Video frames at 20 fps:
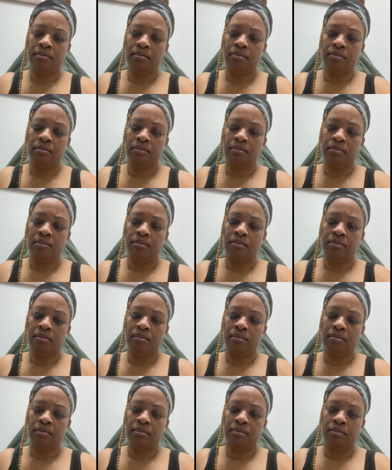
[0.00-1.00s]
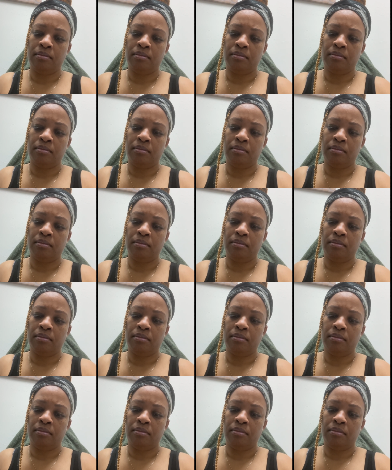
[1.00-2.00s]

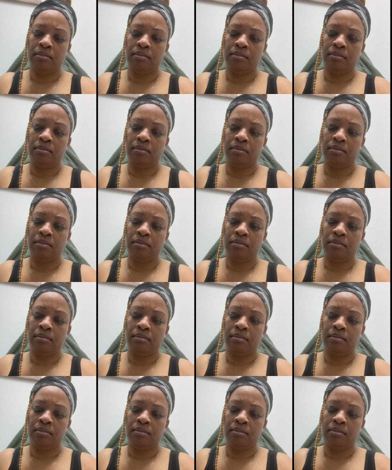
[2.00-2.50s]
[no speech]